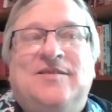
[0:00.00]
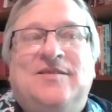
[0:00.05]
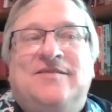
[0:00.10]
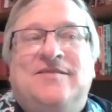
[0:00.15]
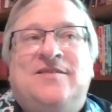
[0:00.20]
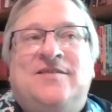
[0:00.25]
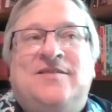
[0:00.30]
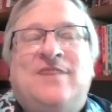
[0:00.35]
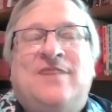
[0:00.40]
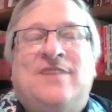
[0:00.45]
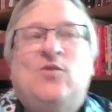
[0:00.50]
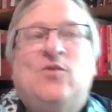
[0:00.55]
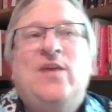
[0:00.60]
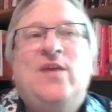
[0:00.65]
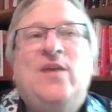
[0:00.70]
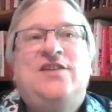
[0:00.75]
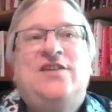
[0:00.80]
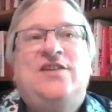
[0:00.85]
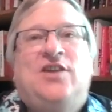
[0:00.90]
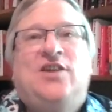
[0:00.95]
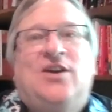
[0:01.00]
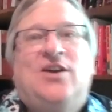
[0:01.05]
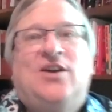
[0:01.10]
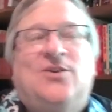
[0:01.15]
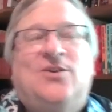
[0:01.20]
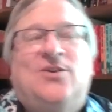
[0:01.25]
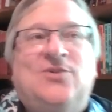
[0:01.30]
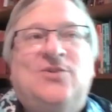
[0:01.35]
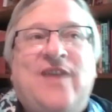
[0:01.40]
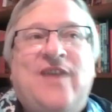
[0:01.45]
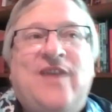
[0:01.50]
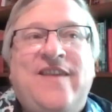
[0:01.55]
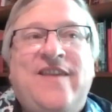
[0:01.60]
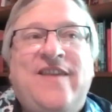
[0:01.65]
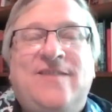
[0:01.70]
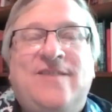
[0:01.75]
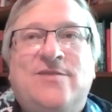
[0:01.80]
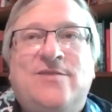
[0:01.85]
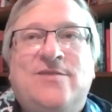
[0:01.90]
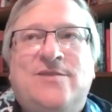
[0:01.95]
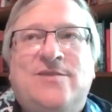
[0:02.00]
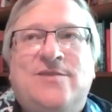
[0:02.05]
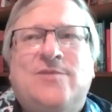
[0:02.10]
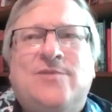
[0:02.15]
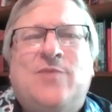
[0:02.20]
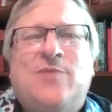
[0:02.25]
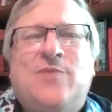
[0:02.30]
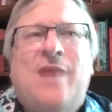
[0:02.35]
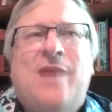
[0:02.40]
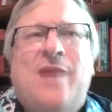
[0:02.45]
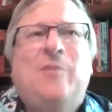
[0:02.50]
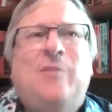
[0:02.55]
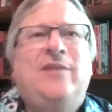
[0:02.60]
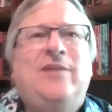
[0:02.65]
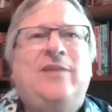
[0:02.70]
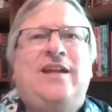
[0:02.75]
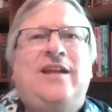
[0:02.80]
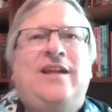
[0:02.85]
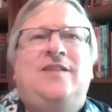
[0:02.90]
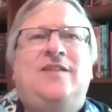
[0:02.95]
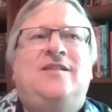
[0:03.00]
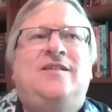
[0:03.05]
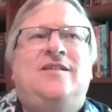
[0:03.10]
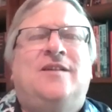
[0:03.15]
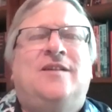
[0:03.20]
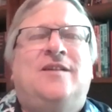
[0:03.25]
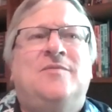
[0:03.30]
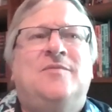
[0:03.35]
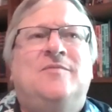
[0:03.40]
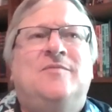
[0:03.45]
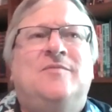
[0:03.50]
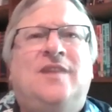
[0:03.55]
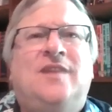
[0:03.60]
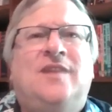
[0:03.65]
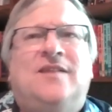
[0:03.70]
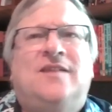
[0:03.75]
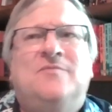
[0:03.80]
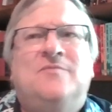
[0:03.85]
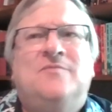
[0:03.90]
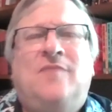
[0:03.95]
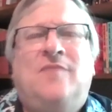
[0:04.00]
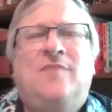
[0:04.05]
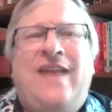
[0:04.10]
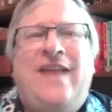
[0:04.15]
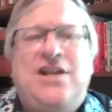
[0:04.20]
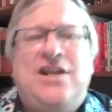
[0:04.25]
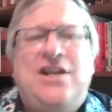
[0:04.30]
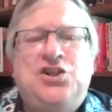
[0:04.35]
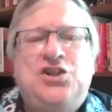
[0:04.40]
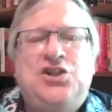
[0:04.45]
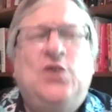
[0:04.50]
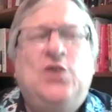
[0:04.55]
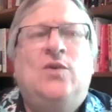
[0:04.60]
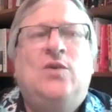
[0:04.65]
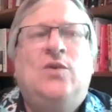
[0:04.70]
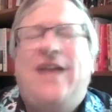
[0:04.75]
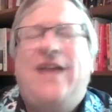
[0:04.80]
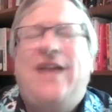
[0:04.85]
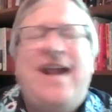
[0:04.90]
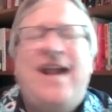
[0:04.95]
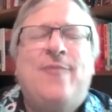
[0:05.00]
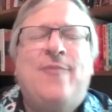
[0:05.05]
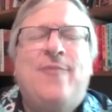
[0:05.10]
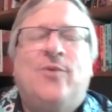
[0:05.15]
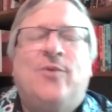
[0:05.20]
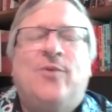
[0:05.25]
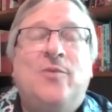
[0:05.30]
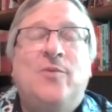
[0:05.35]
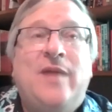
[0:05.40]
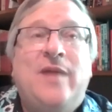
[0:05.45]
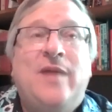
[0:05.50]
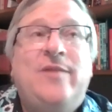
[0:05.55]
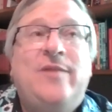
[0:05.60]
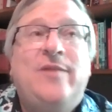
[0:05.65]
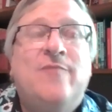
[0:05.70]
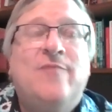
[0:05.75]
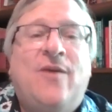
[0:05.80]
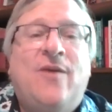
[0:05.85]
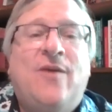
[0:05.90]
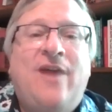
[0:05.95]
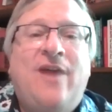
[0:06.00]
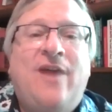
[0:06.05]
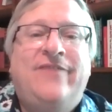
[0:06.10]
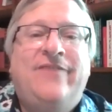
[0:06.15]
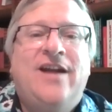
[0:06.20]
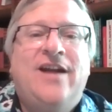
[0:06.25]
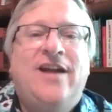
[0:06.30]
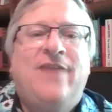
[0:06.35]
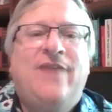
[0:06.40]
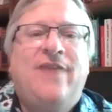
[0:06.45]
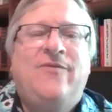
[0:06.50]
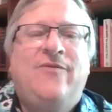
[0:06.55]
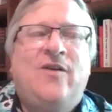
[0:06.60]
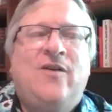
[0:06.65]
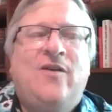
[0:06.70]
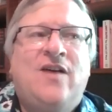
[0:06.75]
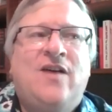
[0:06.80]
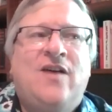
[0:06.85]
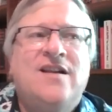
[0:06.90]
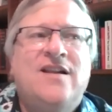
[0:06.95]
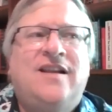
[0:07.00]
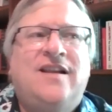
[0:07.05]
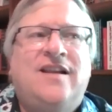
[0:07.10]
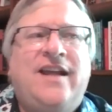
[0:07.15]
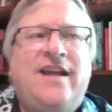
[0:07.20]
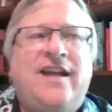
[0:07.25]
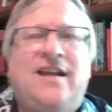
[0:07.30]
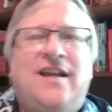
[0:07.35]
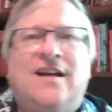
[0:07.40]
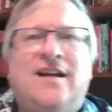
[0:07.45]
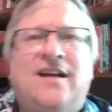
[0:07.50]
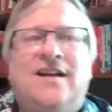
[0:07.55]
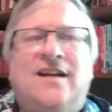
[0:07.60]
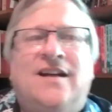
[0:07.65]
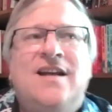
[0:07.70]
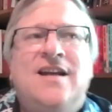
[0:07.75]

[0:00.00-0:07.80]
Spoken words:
several weeks ago, I think this was probably late April, maybe, my wife and I felt kind of like, a